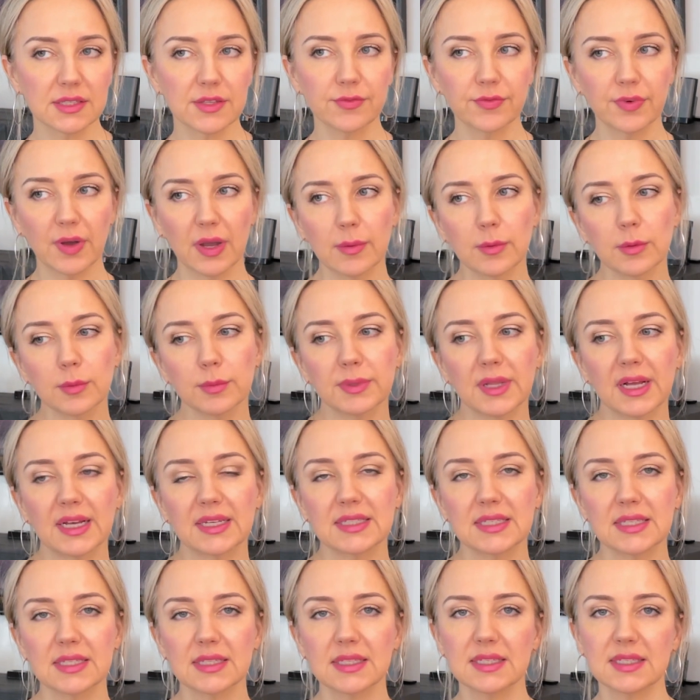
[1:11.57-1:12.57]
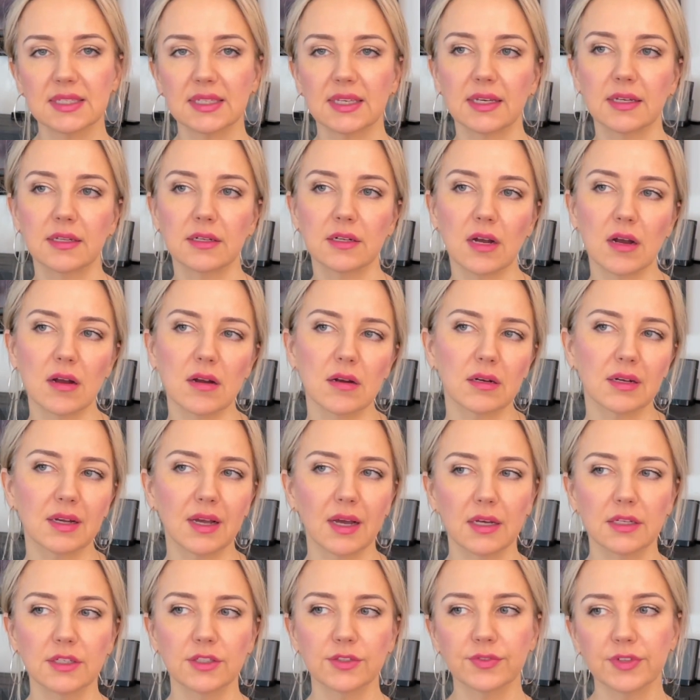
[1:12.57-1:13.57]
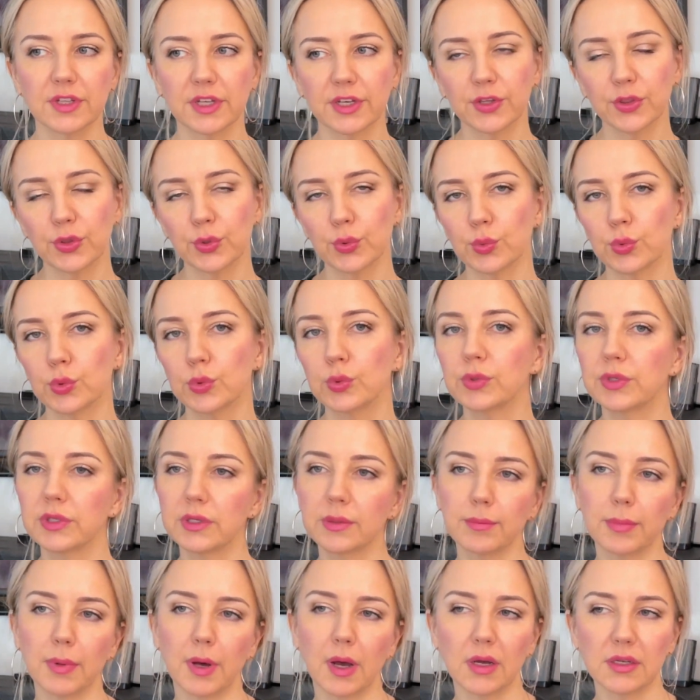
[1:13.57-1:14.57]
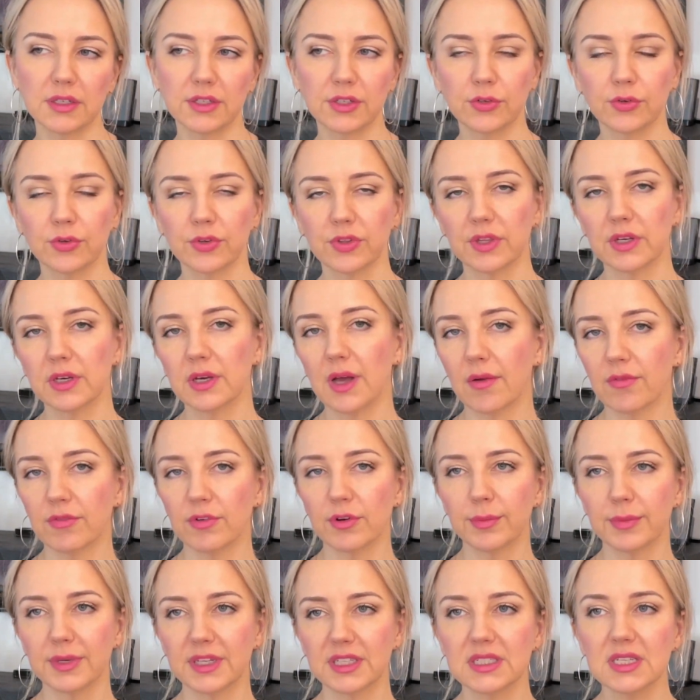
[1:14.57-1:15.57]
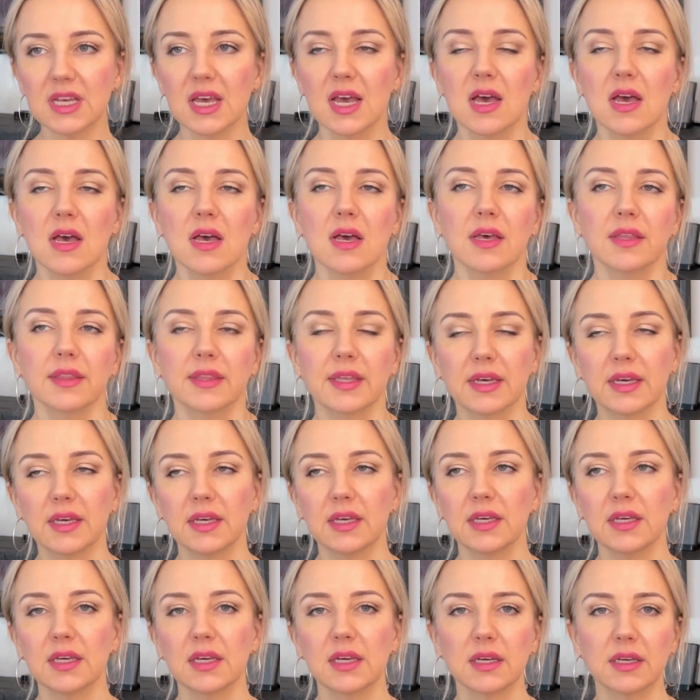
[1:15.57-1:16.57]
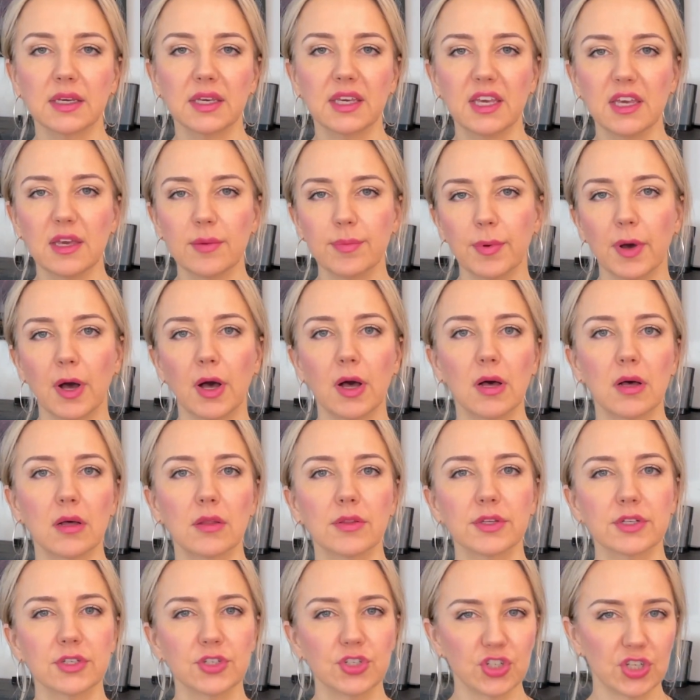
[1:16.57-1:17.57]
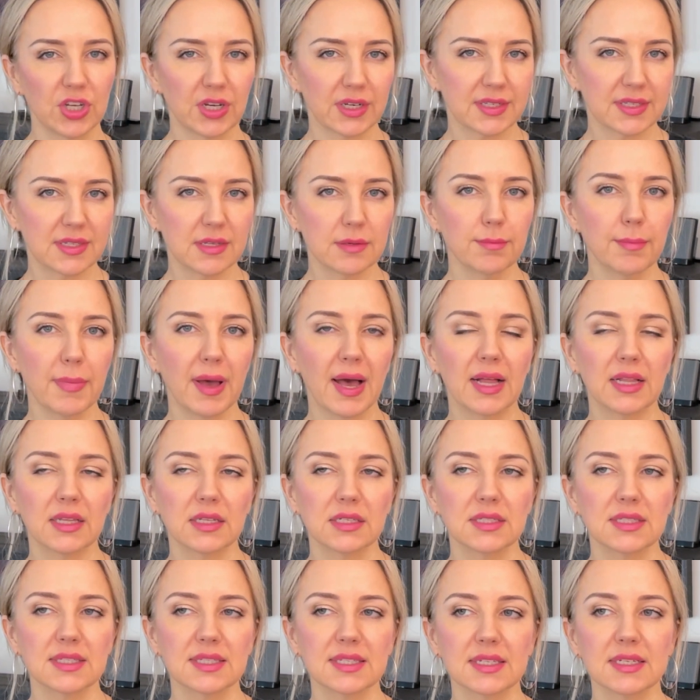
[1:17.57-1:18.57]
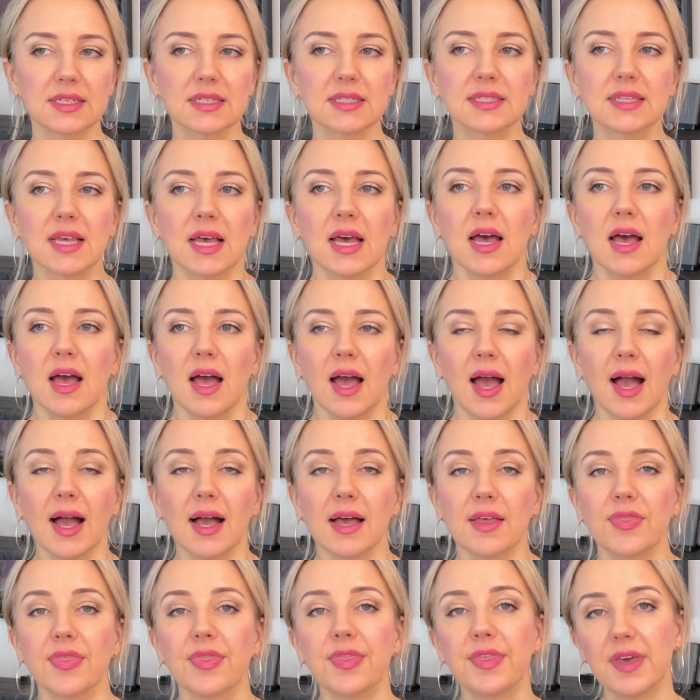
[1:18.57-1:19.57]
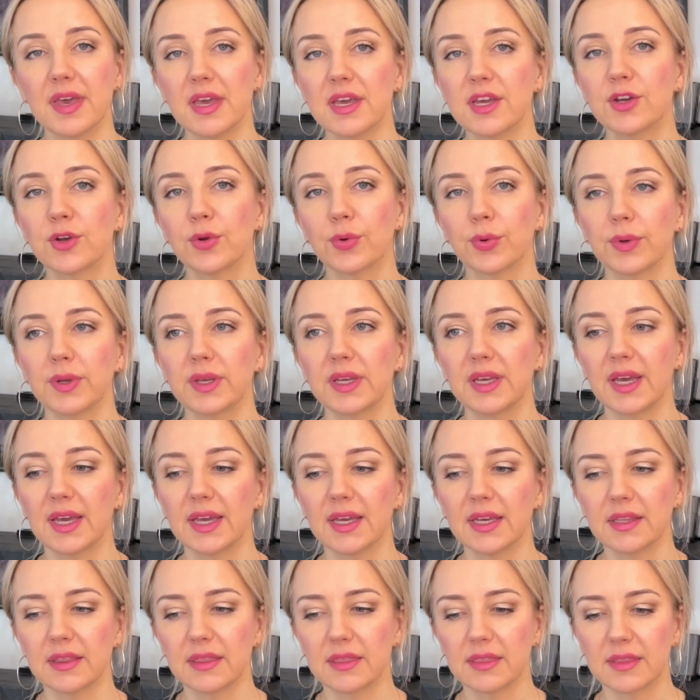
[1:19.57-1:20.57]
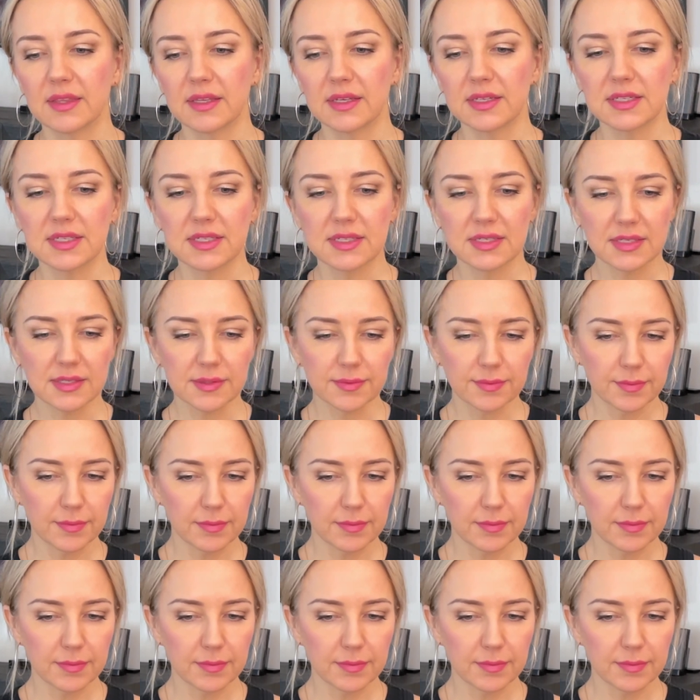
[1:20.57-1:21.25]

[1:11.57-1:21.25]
the fibroblasts in the skin are kind of like the ruling body or the government. They keep all the checks and balances, and they create this